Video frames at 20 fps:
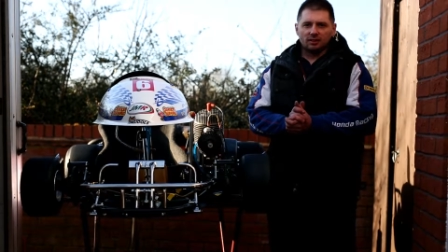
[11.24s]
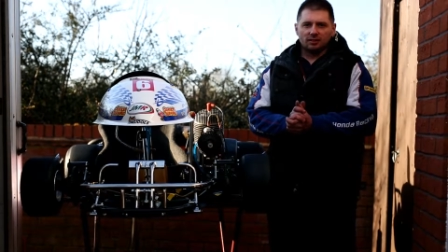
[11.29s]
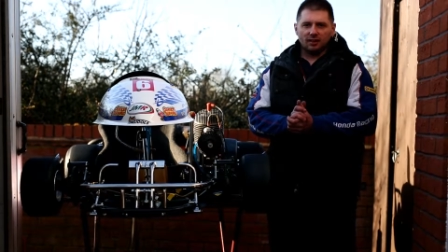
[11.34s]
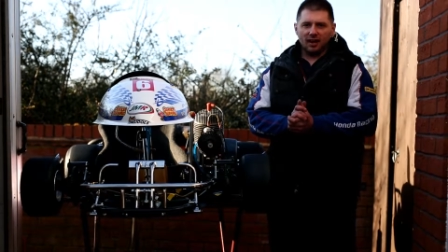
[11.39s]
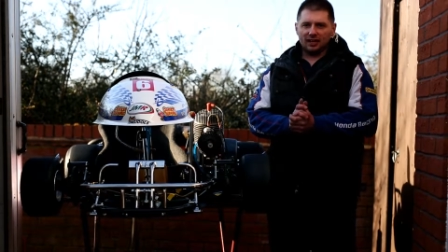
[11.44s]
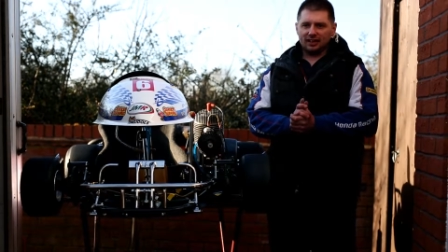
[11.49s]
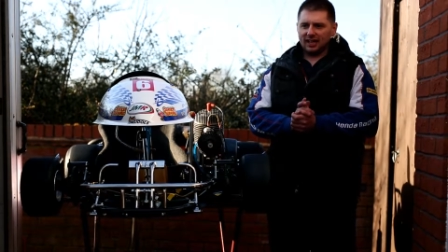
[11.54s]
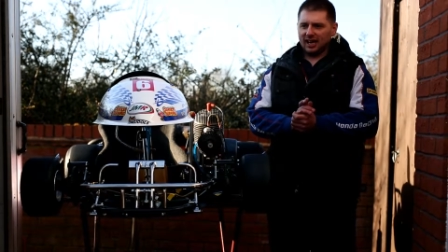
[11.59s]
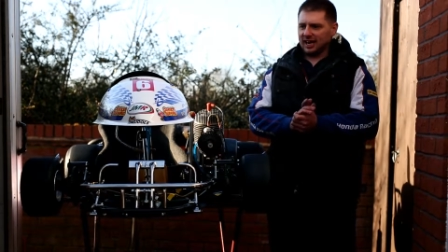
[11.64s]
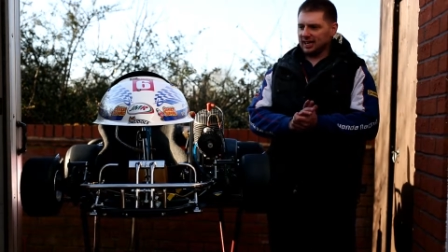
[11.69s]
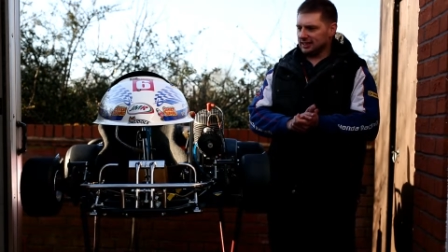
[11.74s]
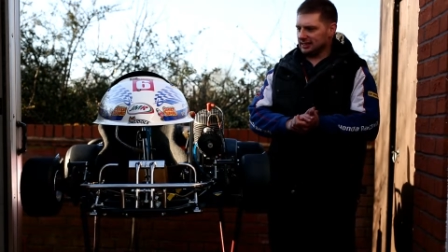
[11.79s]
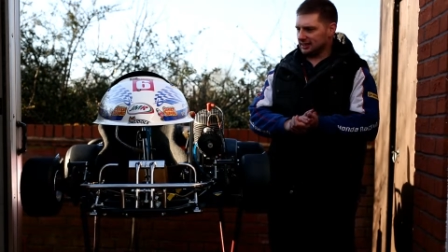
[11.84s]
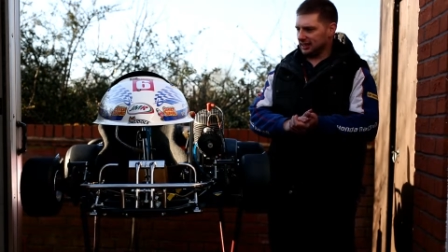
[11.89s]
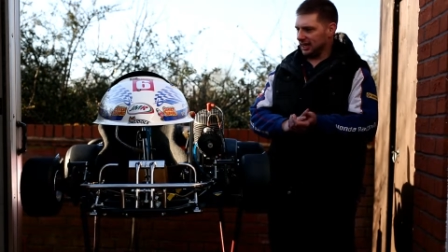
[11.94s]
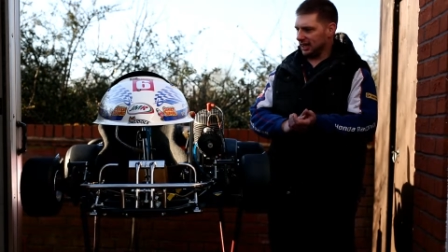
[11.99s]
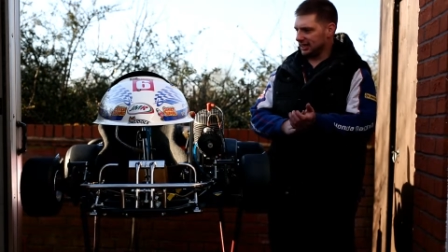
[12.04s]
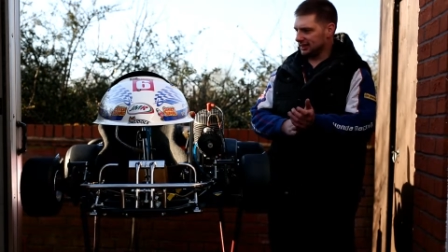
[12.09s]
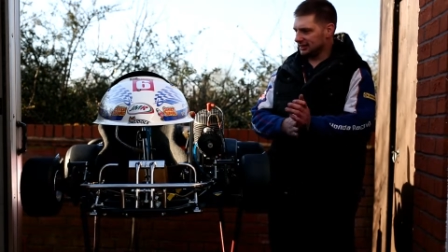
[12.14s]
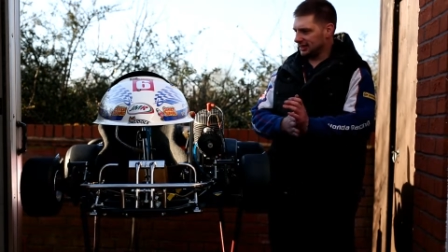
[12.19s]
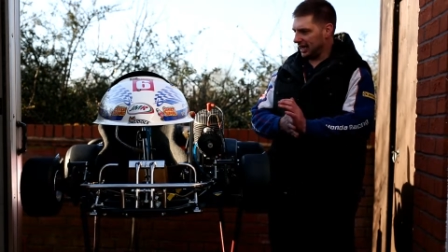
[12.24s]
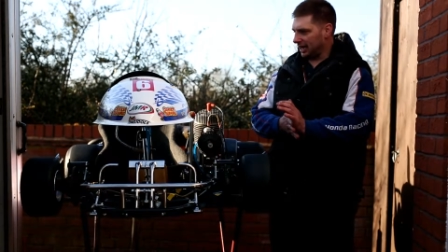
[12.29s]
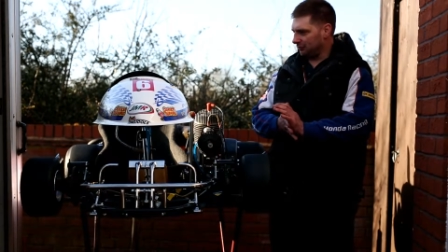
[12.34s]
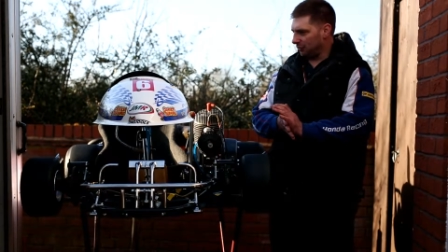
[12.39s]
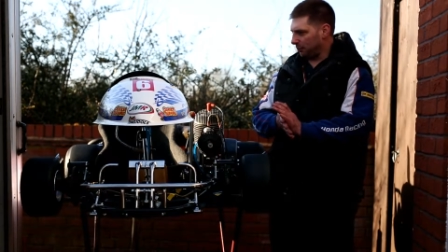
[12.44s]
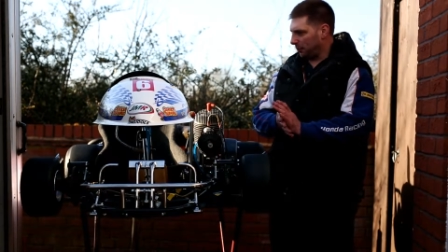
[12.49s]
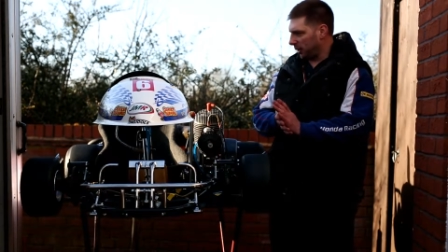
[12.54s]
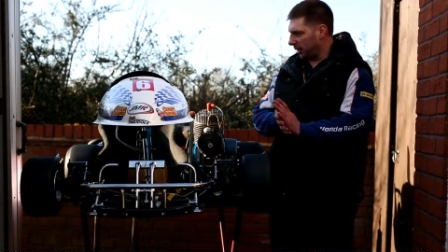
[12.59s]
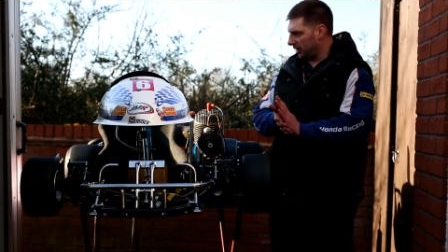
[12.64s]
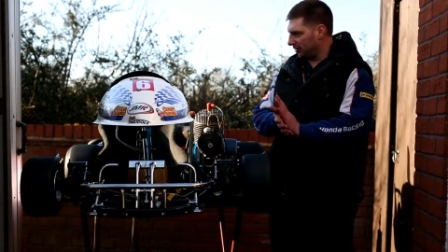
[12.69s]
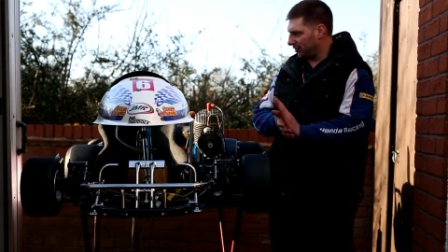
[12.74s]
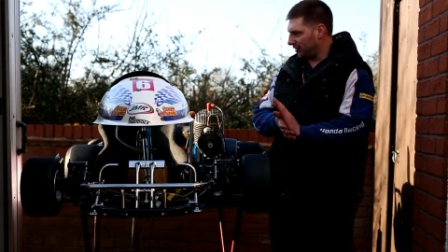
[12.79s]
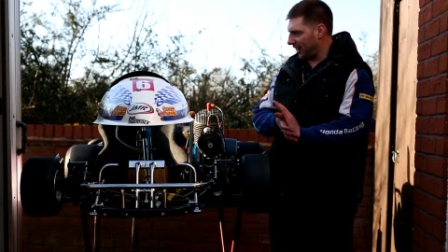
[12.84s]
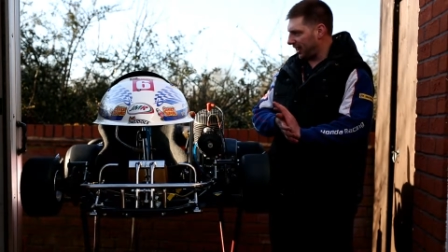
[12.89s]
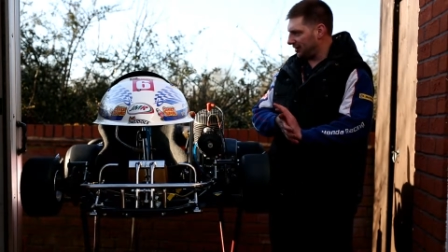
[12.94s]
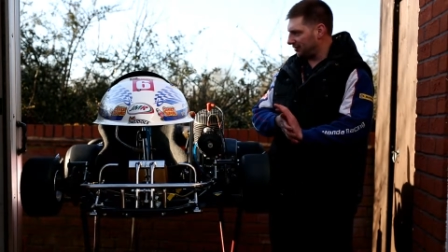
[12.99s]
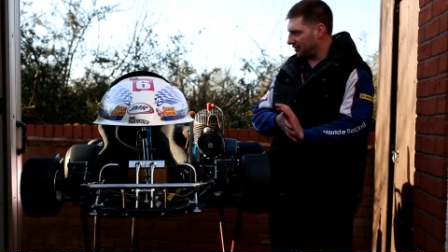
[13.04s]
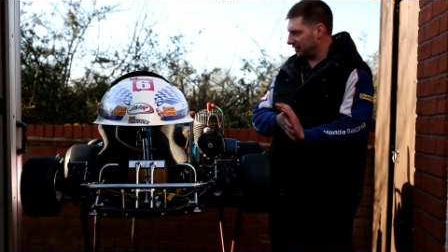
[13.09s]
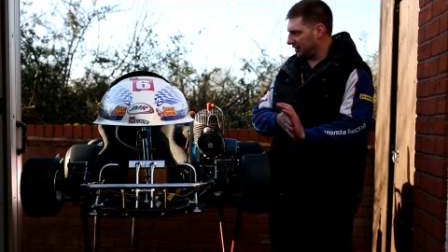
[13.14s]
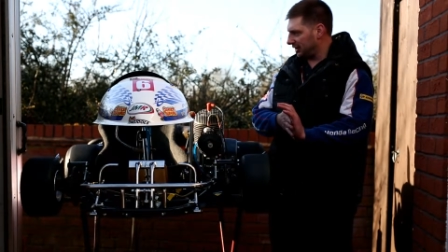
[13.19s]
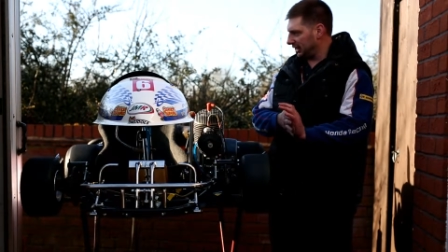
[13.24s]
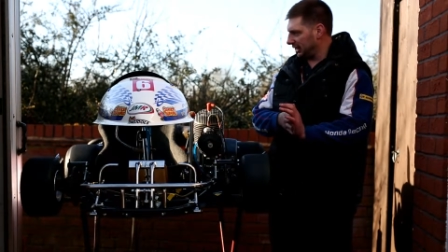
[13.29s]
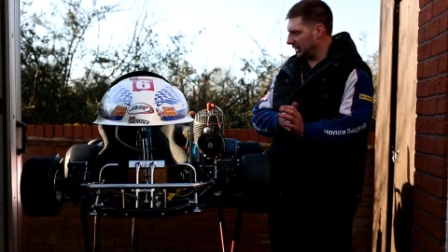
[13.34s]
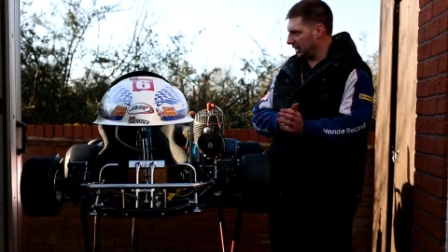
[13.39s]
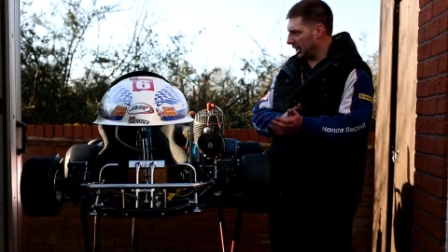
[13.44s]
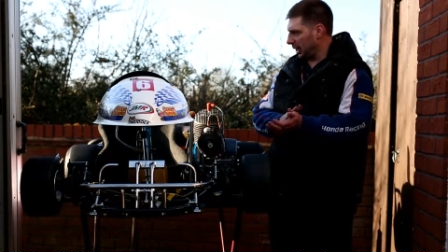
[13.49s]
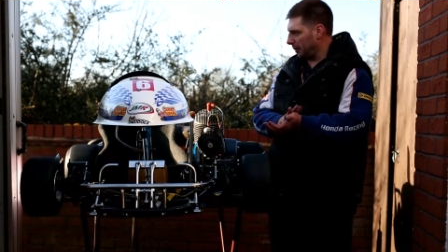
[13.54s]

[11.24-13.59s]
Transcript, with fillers: Right guys, time for part 5 of the